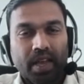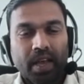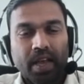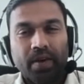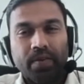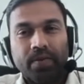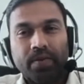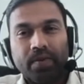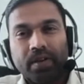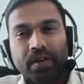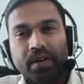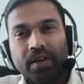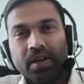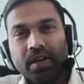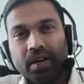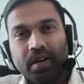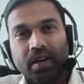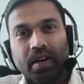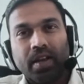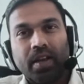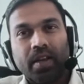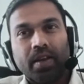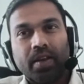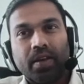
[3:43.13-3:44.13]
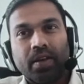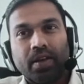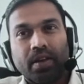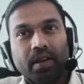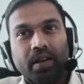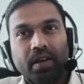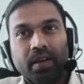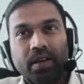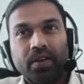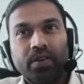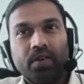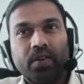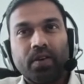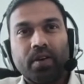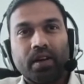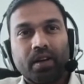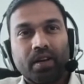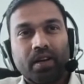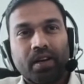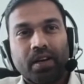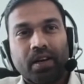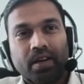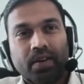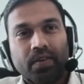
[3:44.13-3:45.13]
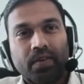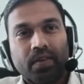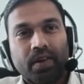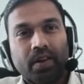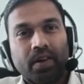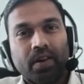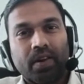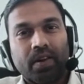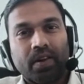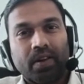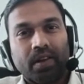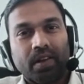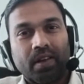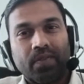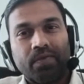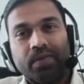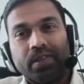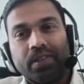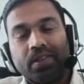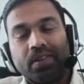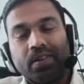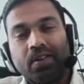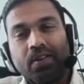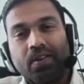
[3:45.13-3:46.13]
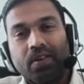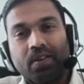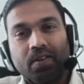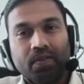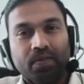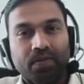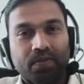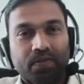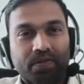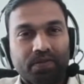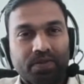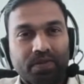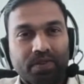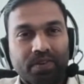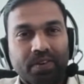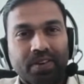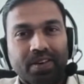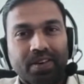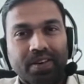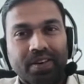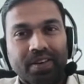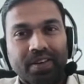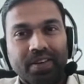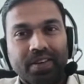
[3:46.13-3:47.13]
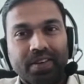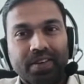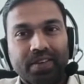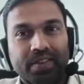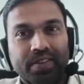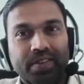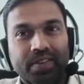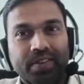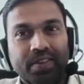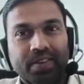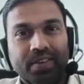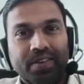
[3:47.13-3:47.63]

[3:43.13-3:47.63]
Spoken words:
I have written at a introductory level with a lot of interest,